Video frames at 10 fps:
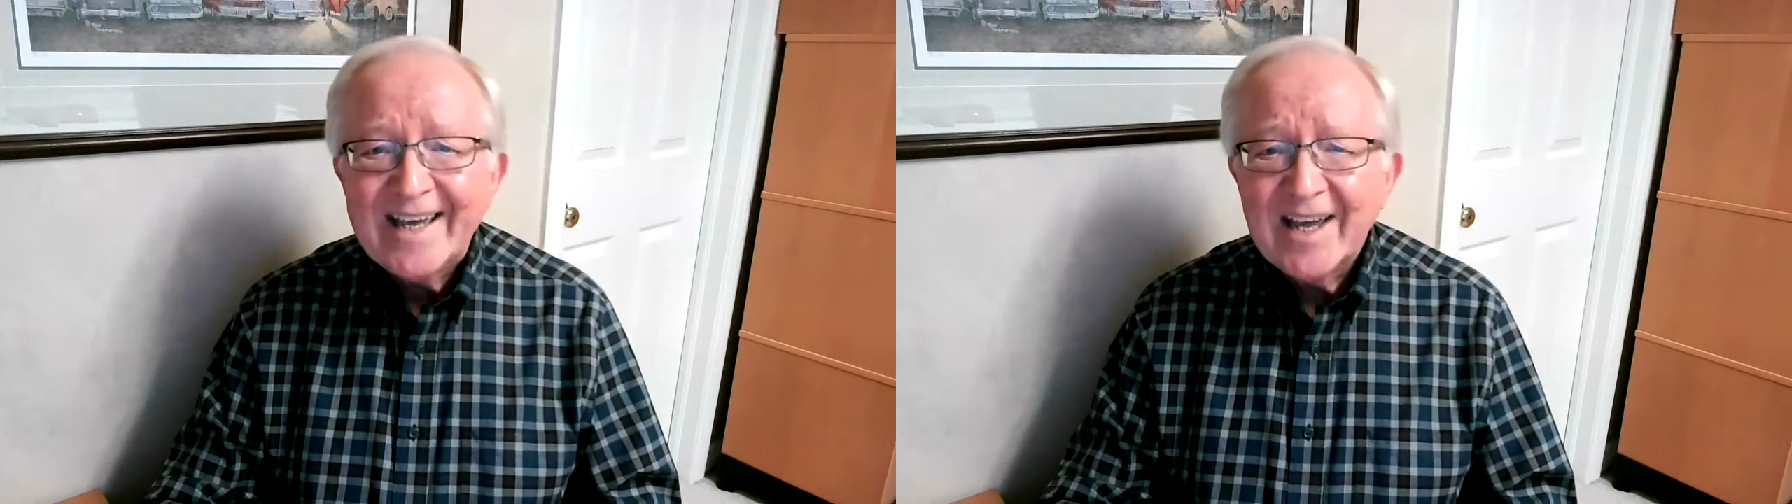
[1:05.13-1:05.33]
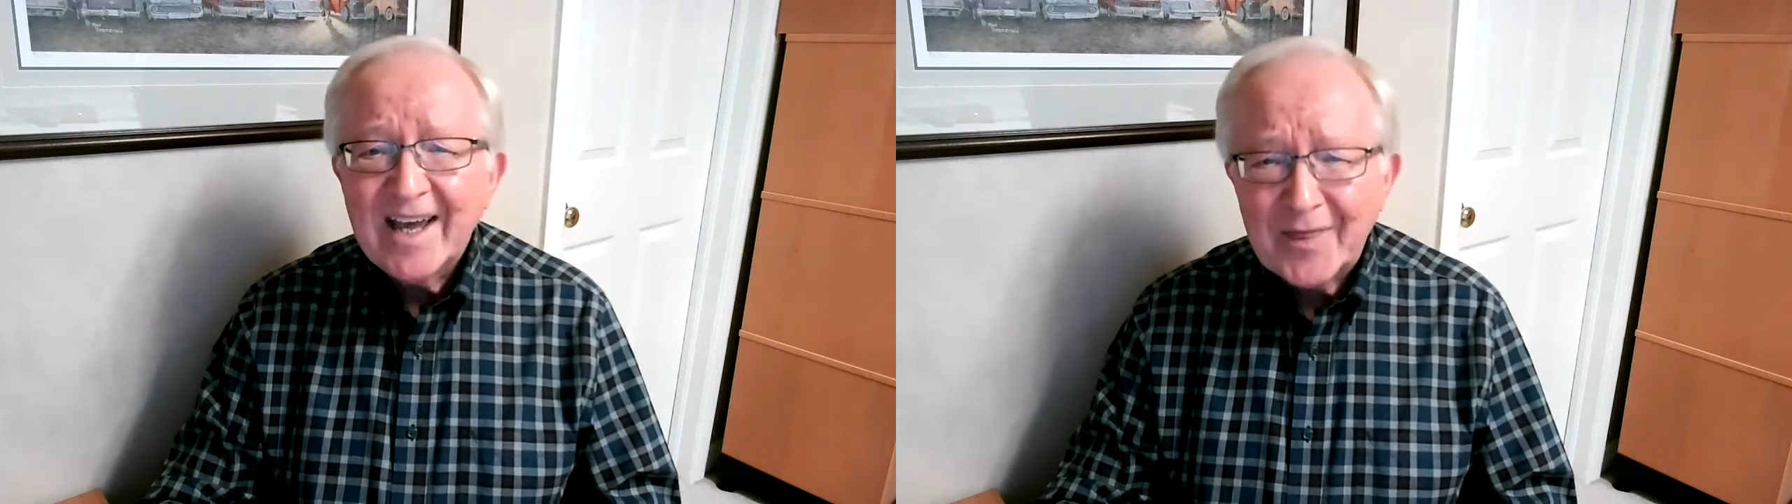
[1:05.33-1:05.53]

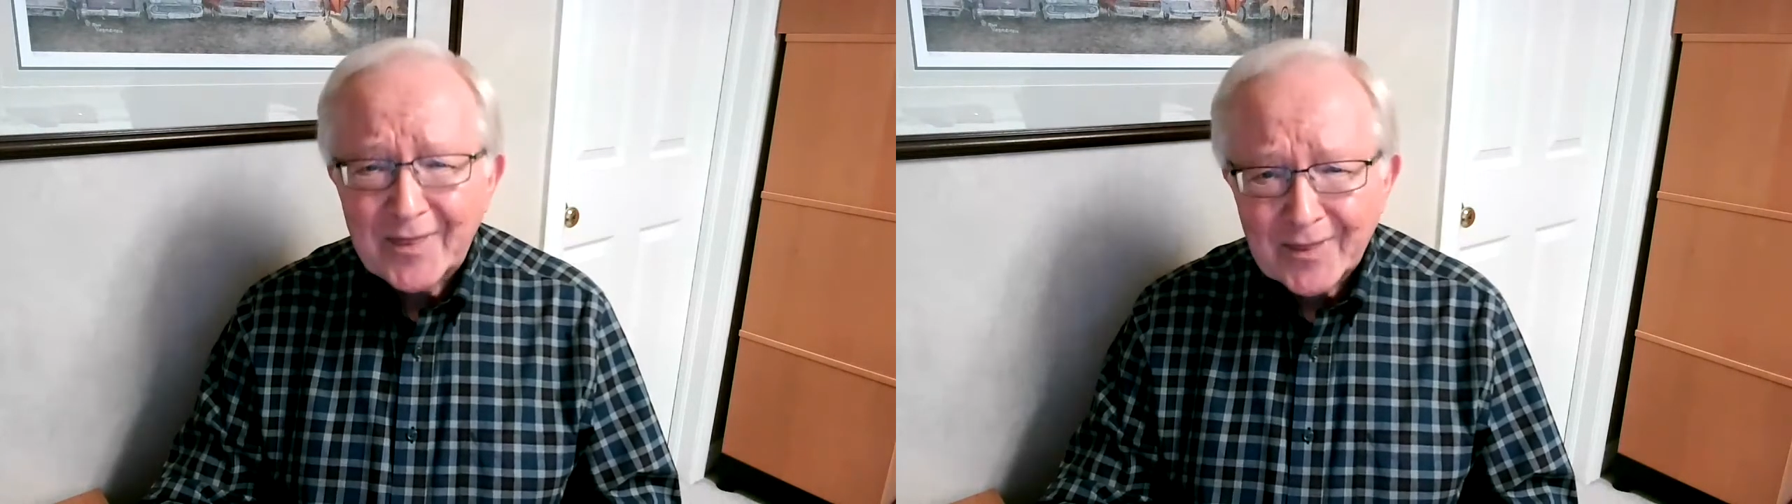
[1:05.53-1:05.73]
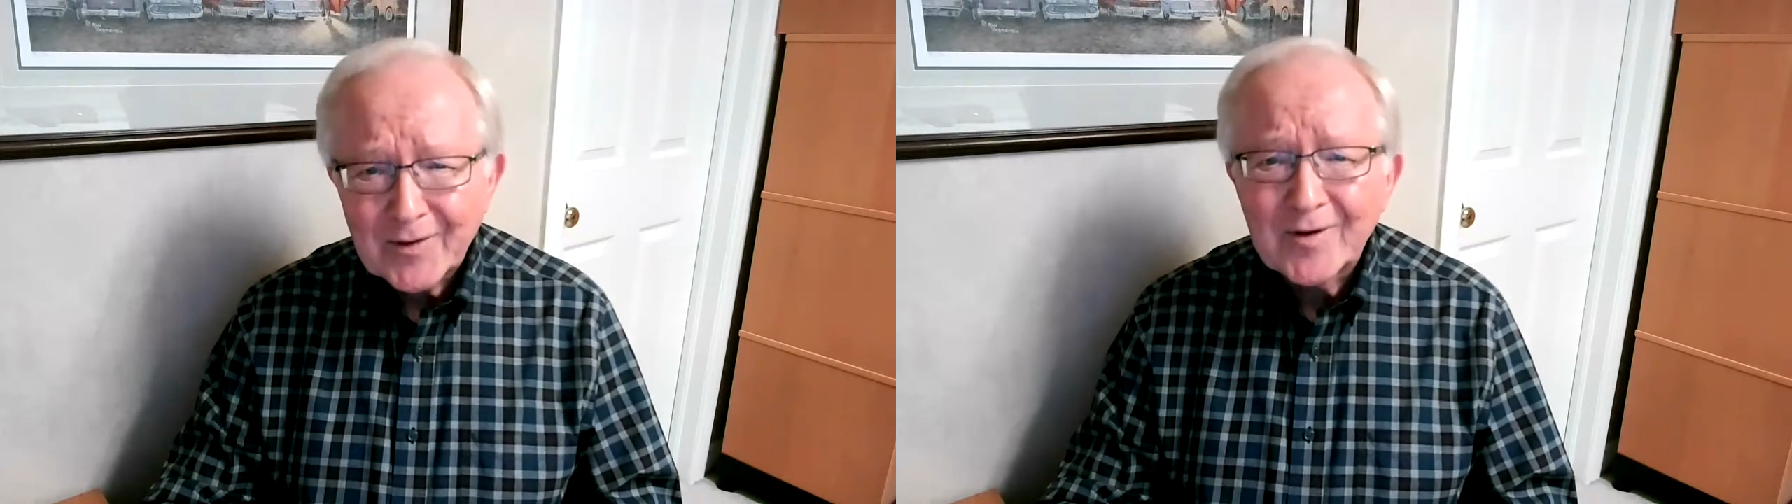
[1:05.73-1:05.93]
and
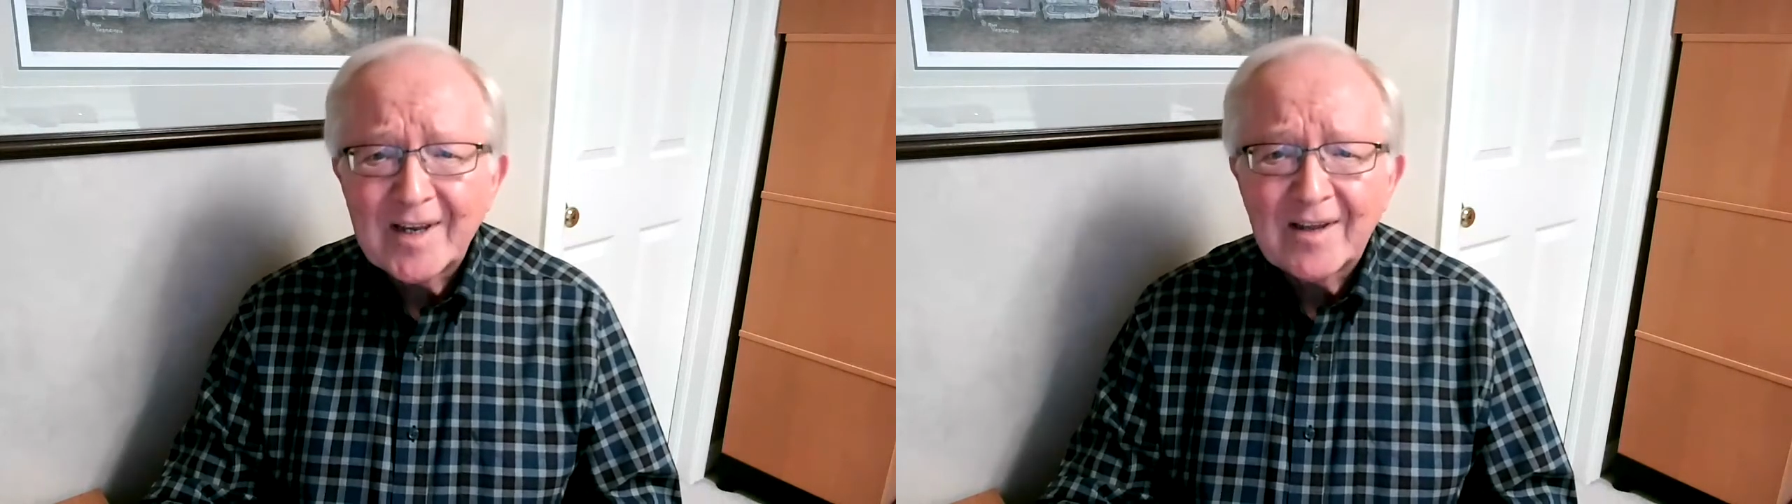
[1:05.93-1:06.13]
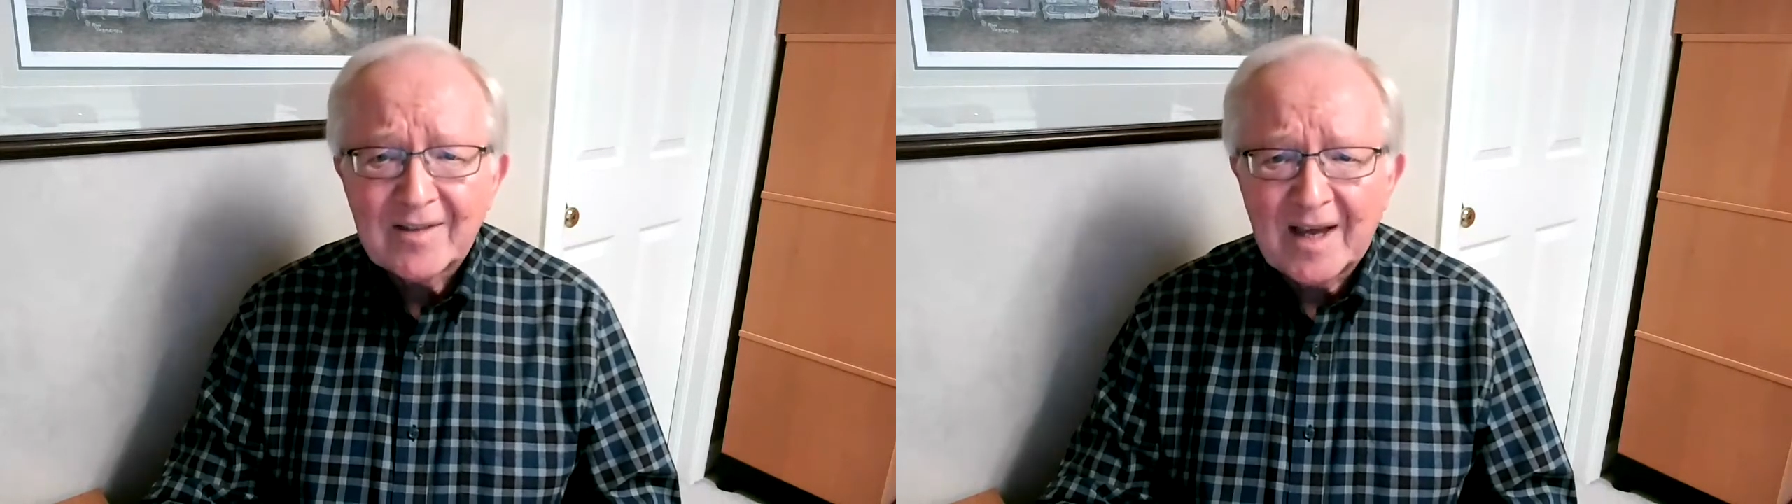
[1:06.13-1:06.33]

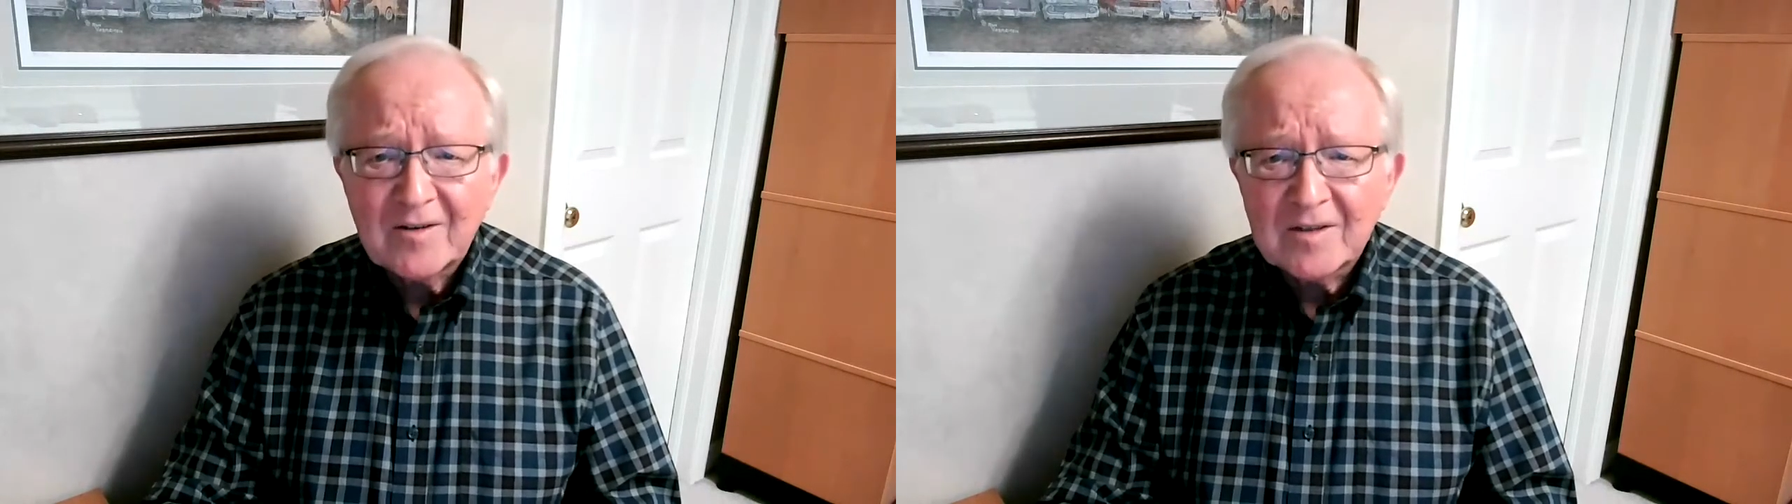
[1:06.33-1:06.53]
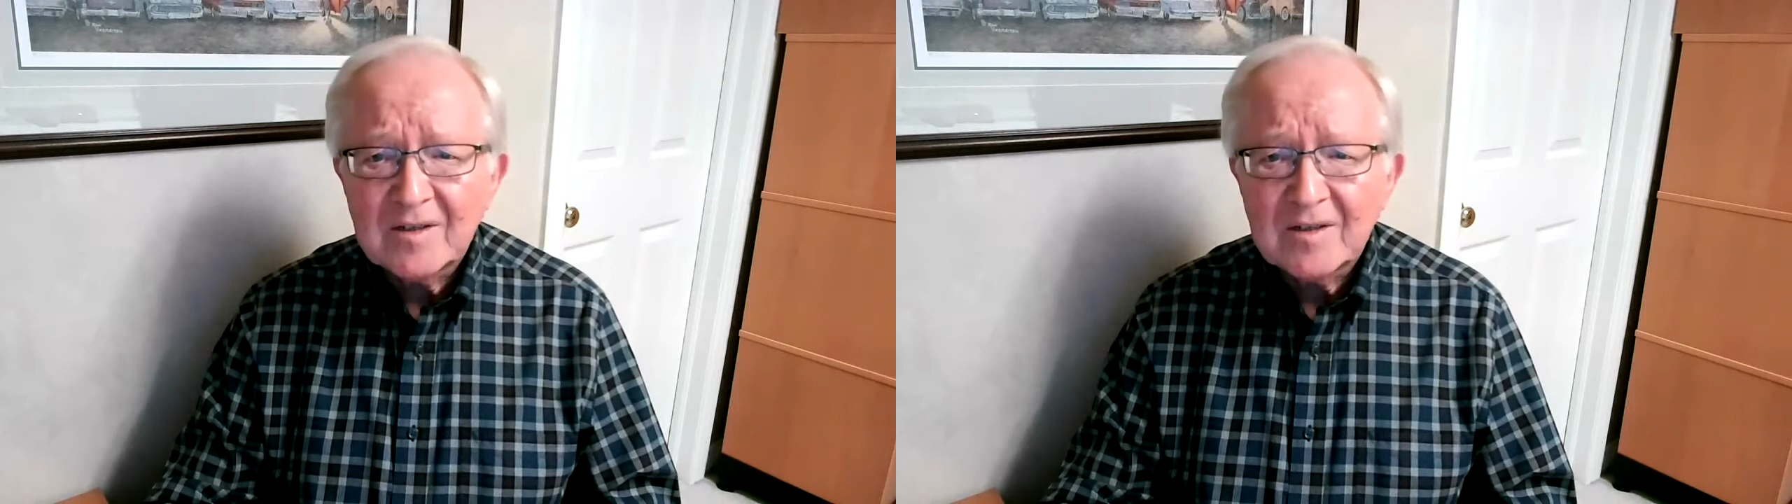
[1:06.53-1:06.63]
30,000